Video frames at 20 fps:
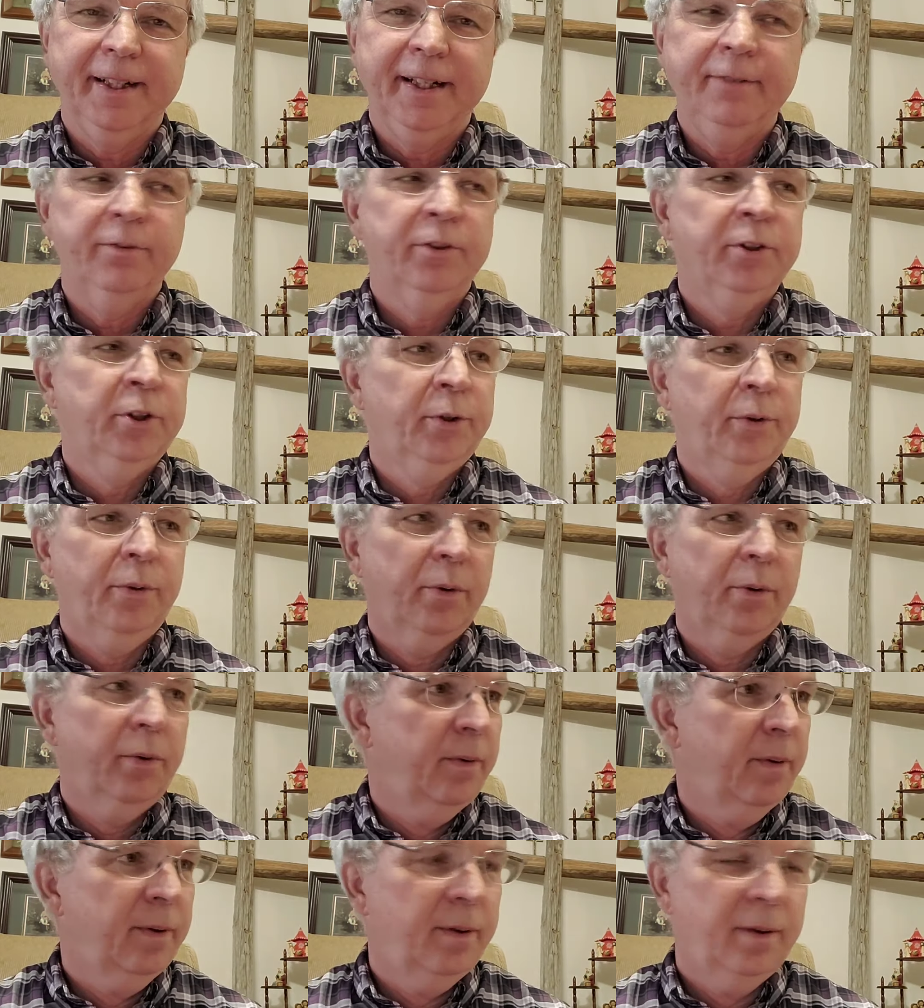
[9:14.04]
even
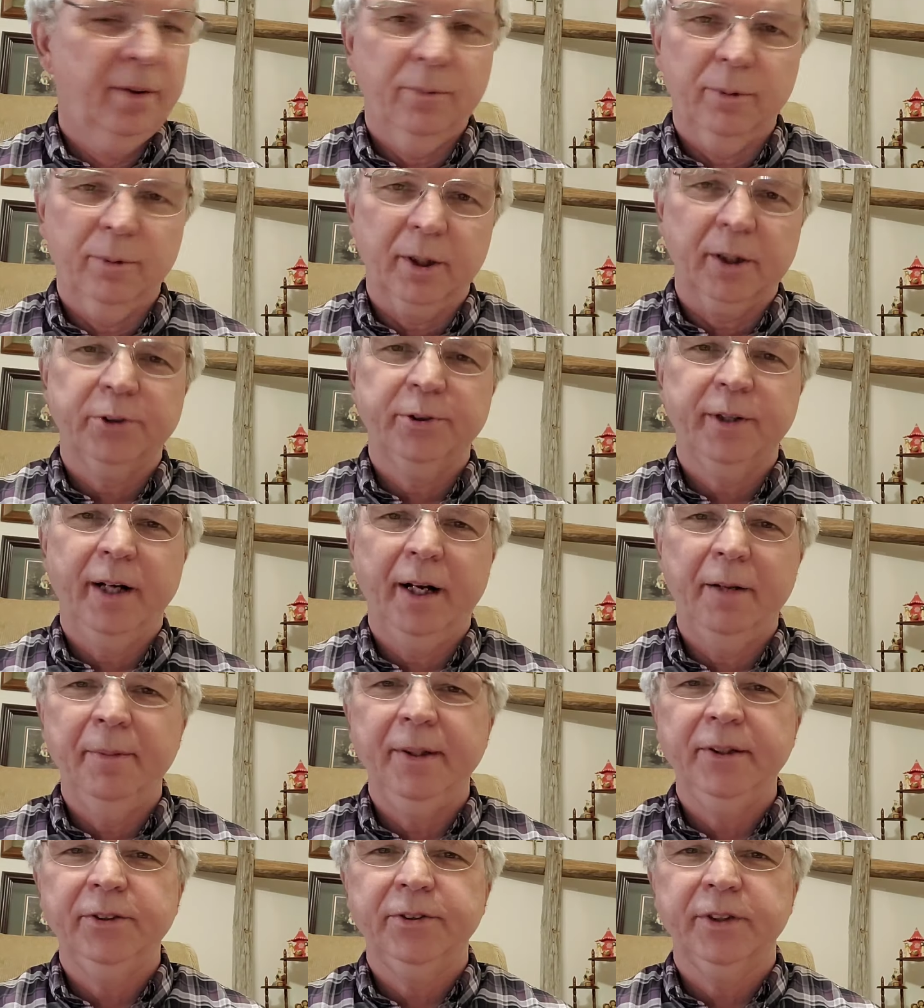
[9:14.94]
though we're going to try
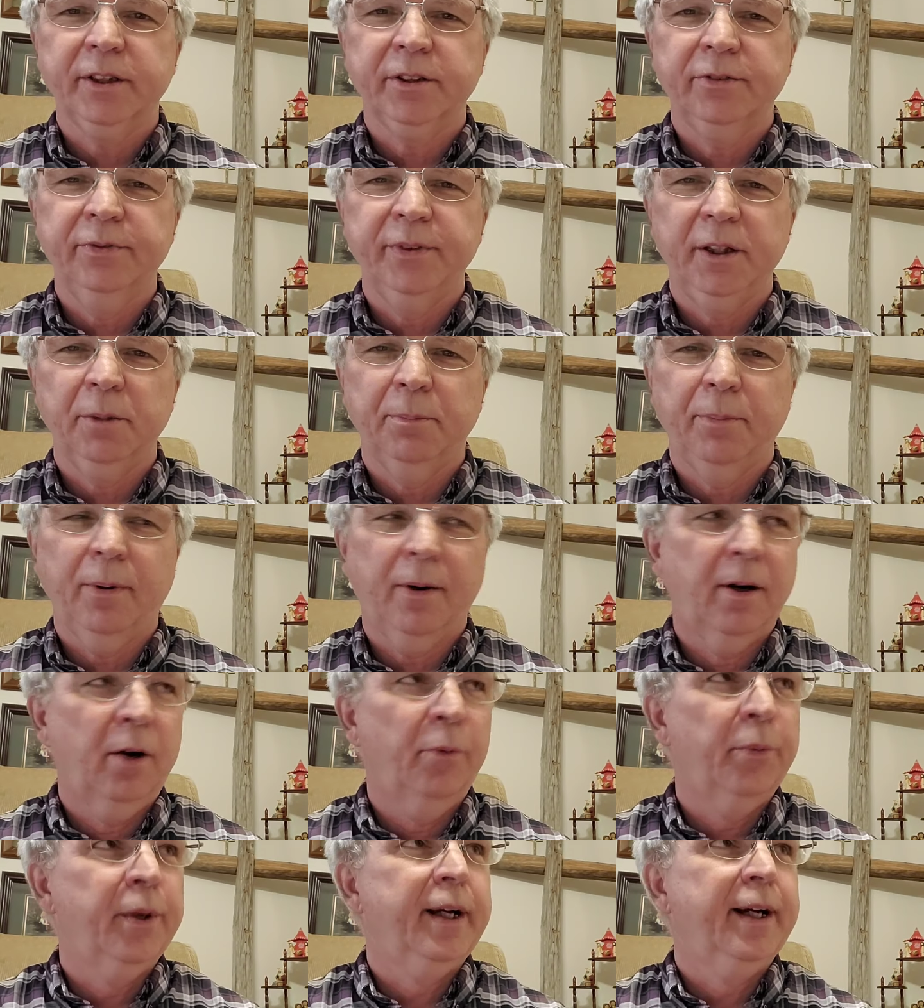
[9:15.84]
to be 6 feet
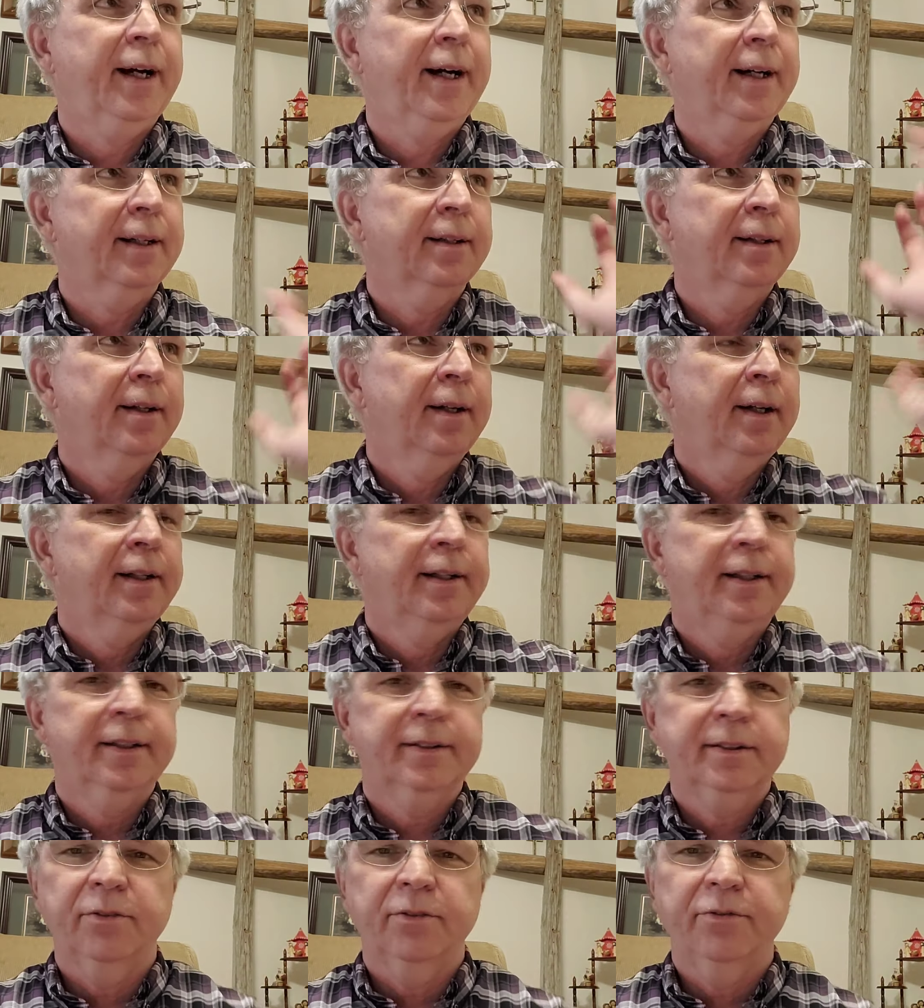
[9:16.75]
apart, we got
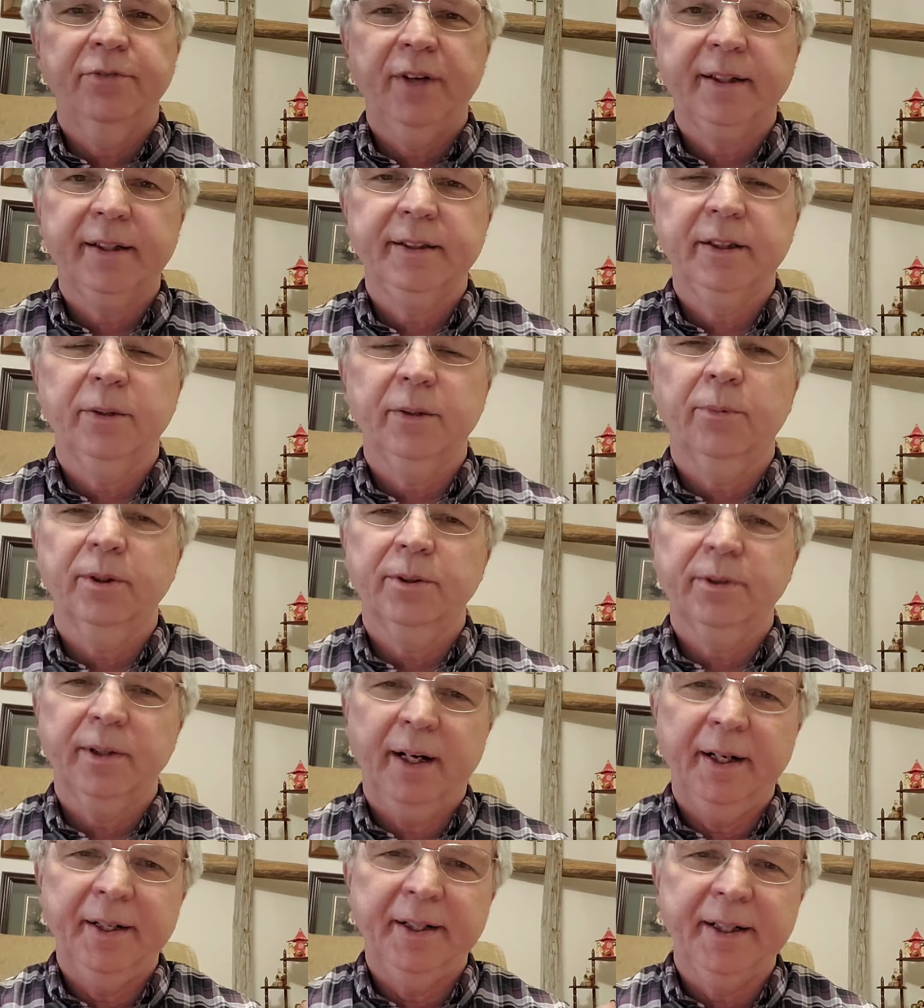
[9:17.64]
disinfectant, we're
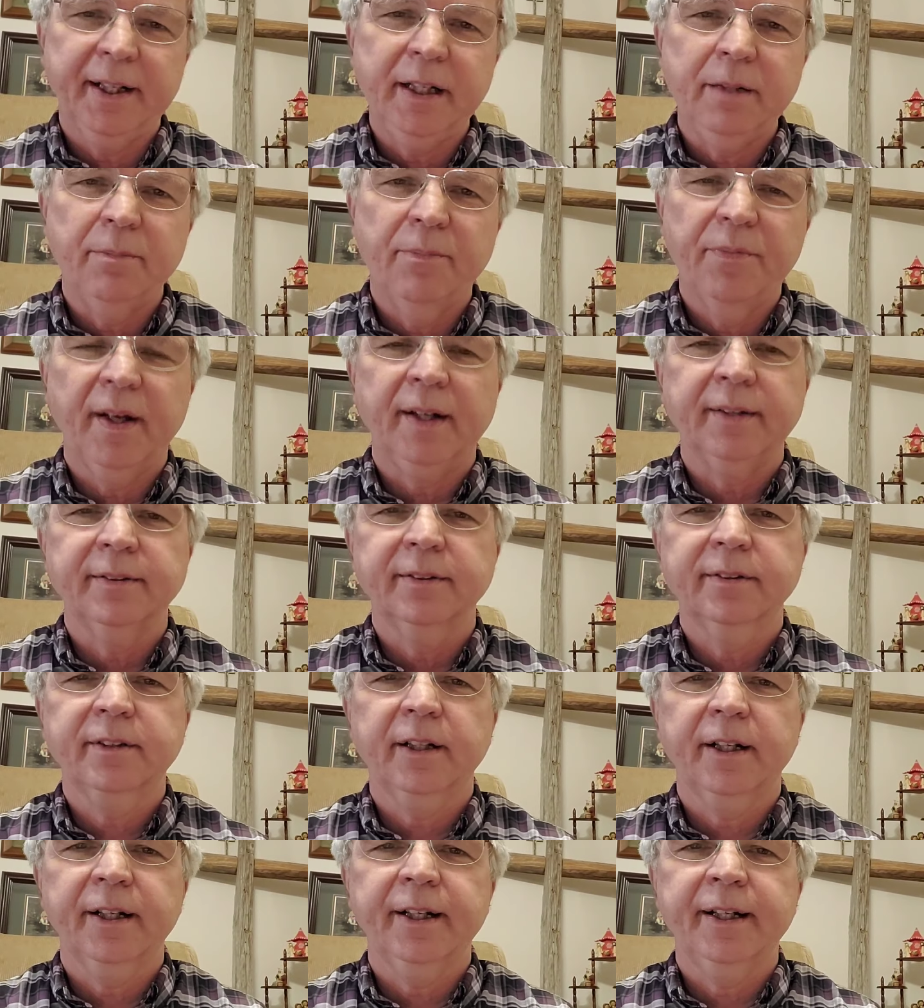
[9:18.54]
trying to keep
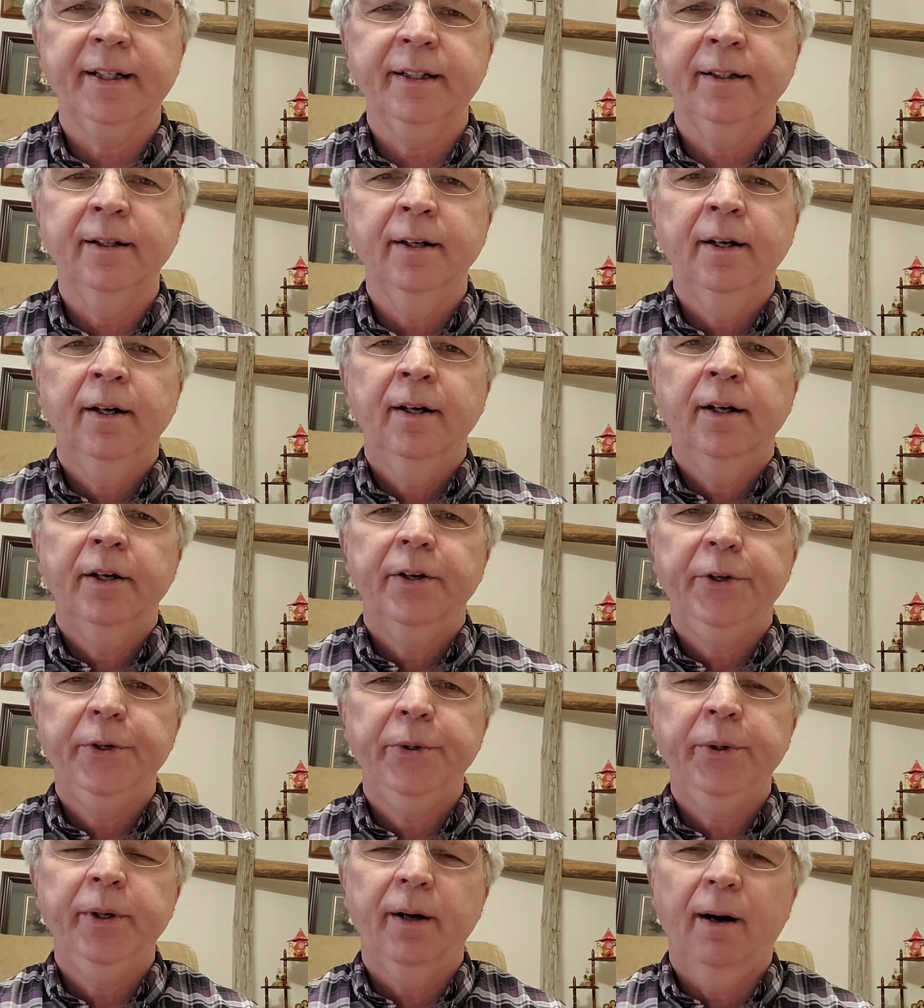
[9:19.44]
things clean,
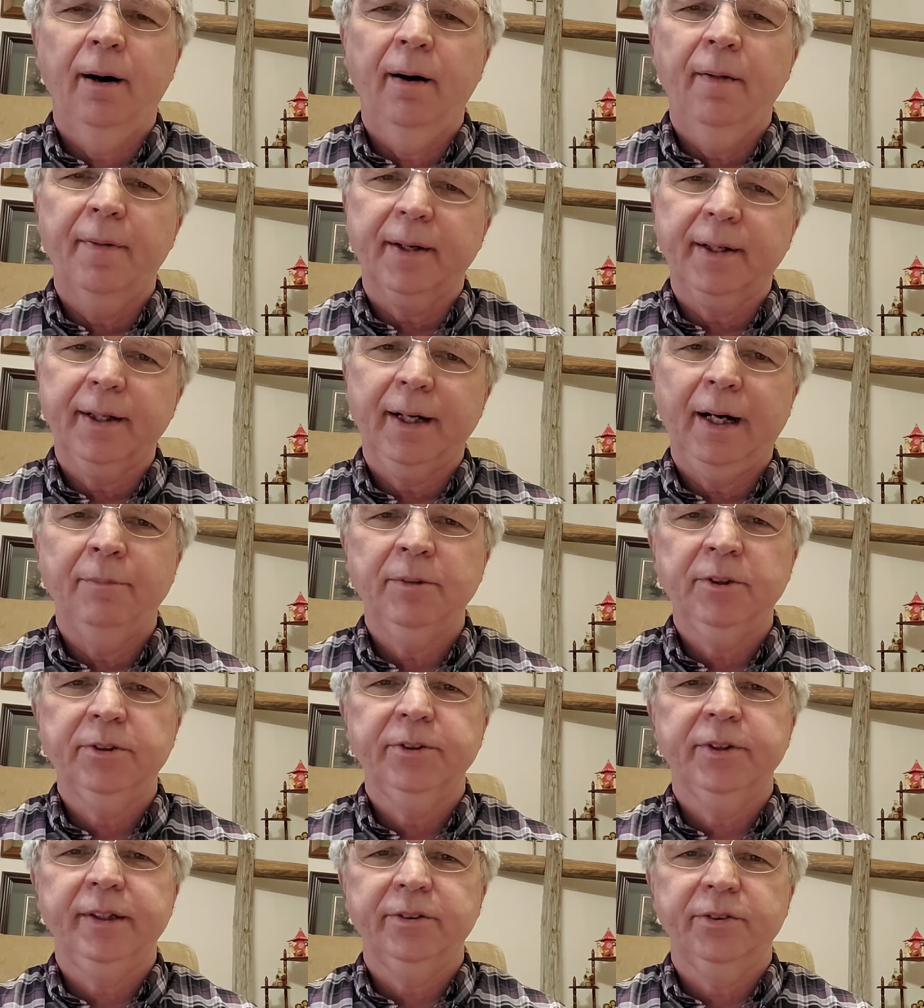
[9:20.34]
doing all the
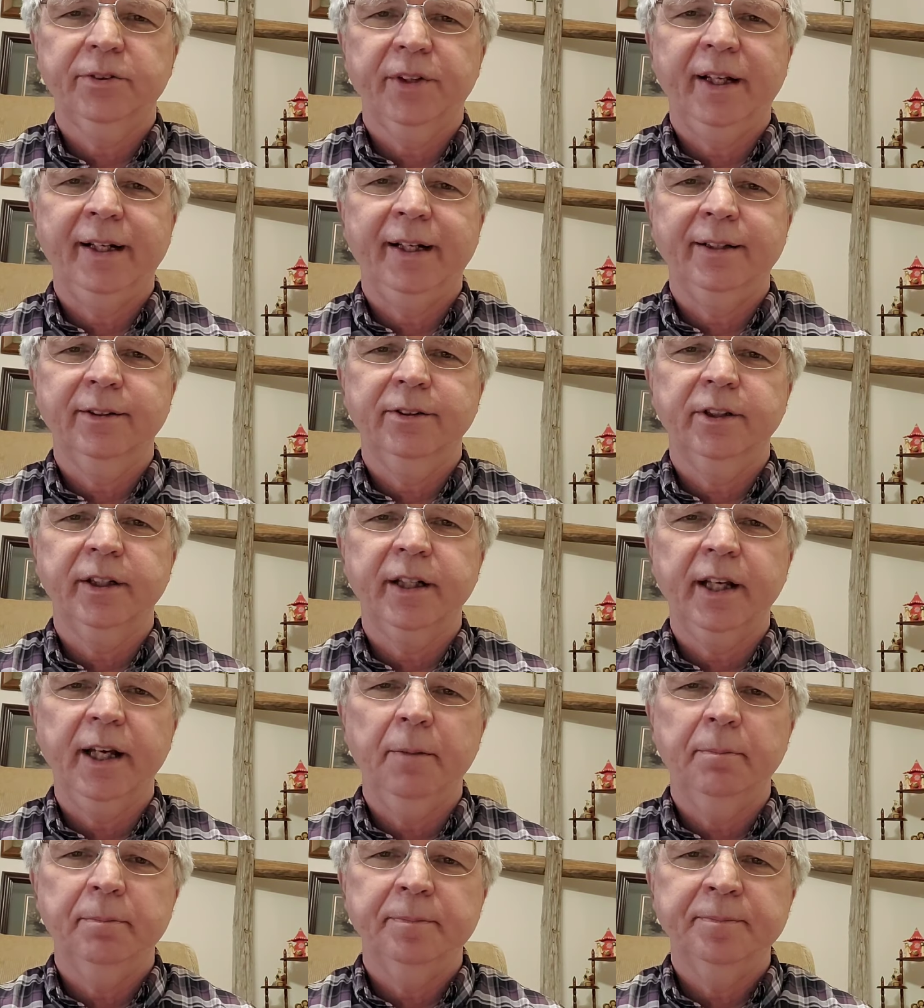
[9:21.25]
common sense things
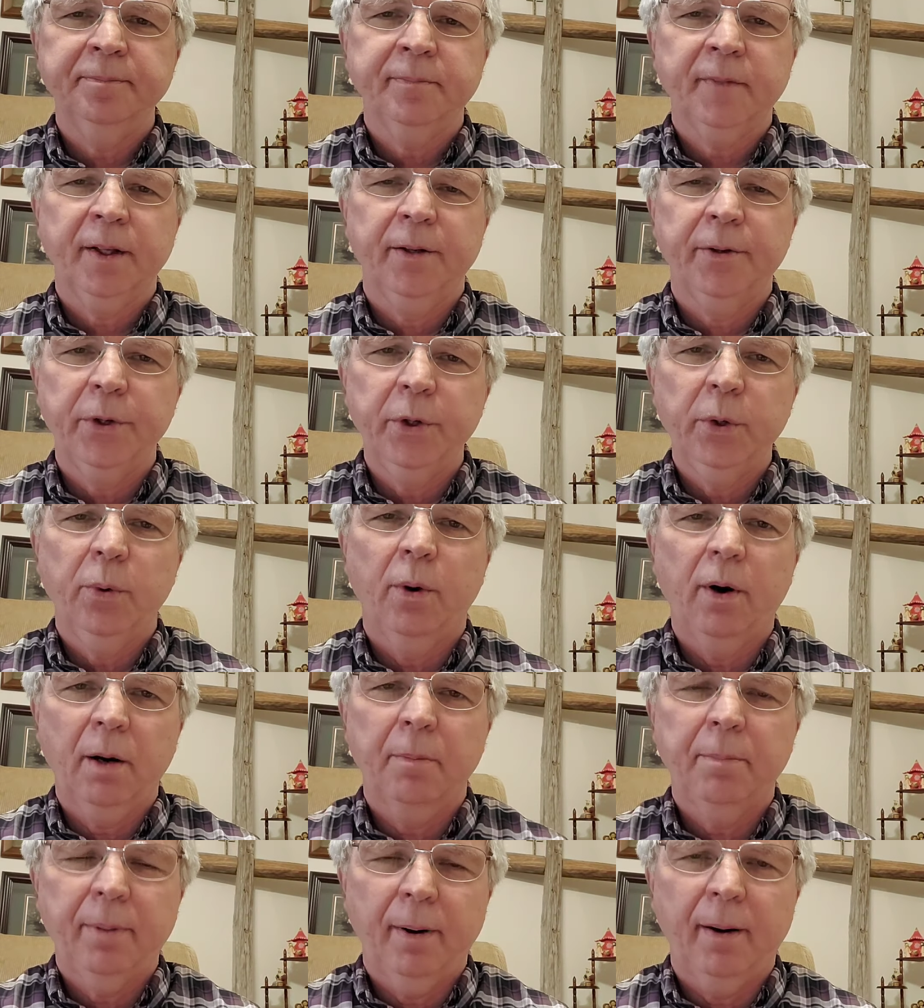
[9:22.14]
to do
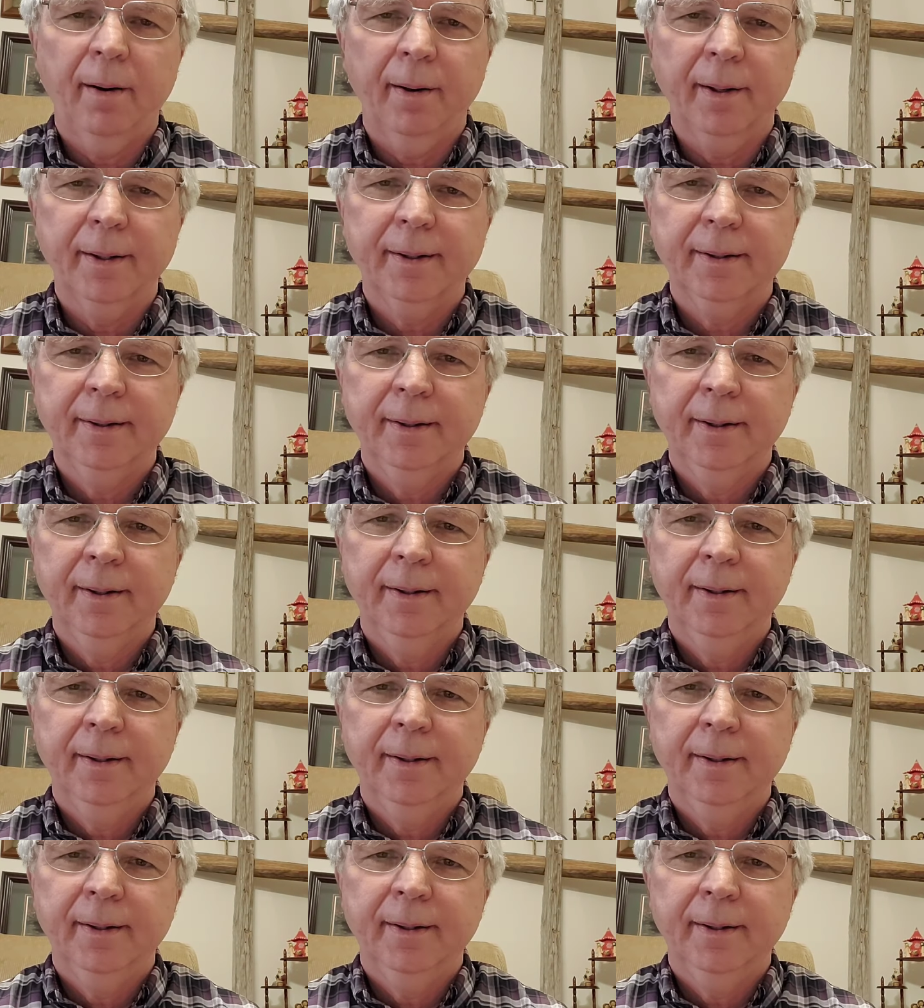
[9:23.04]
our part.